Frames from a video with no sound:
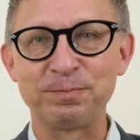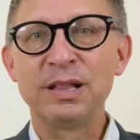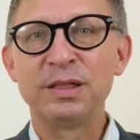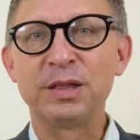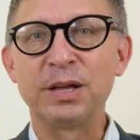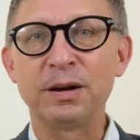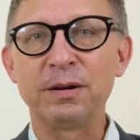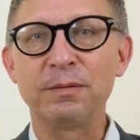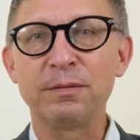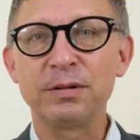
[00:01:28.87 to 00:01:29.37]

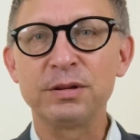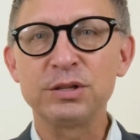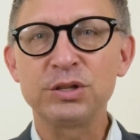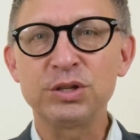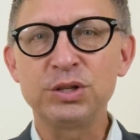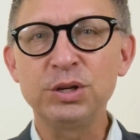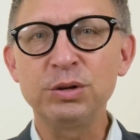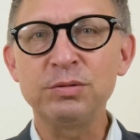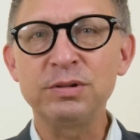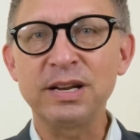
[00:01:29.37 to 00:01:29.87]
The
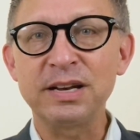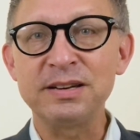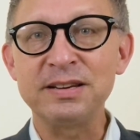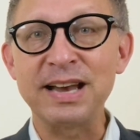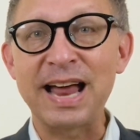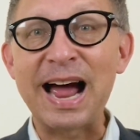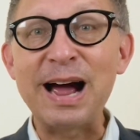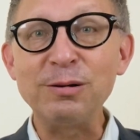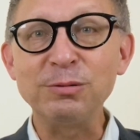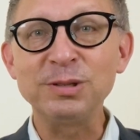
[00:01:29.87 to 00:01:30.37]
student
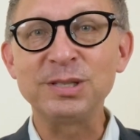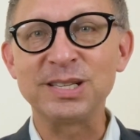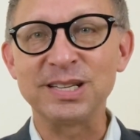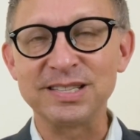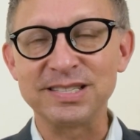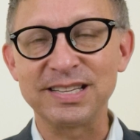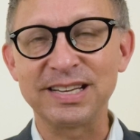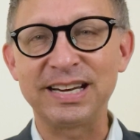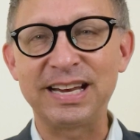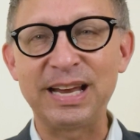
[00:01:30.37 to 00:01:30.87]
announces that